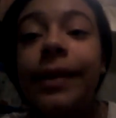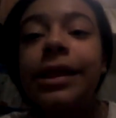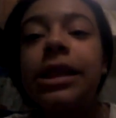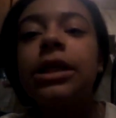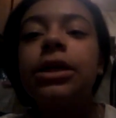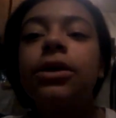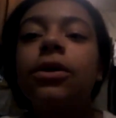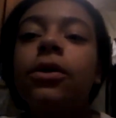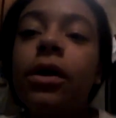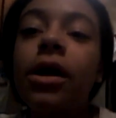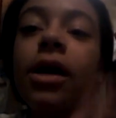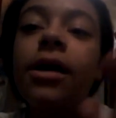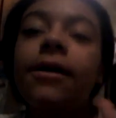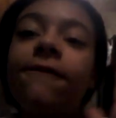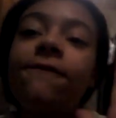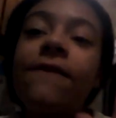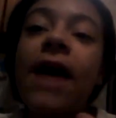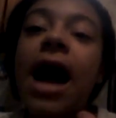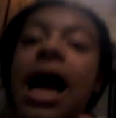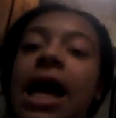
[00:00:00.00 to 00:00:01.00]
with you
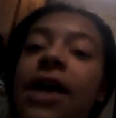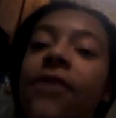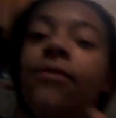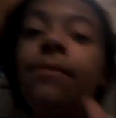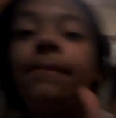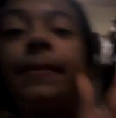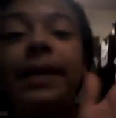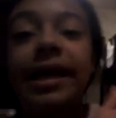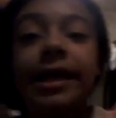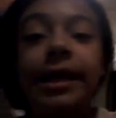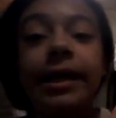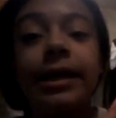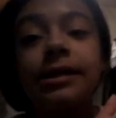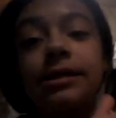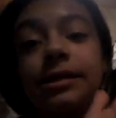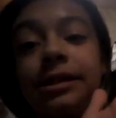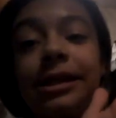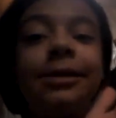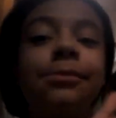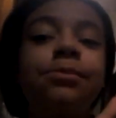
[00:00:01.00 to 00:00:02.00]
five
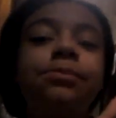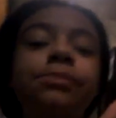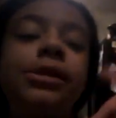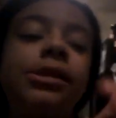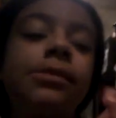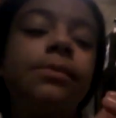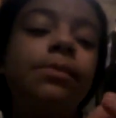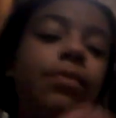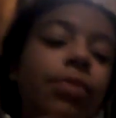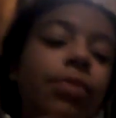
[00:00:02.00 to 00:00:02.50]
baking tips.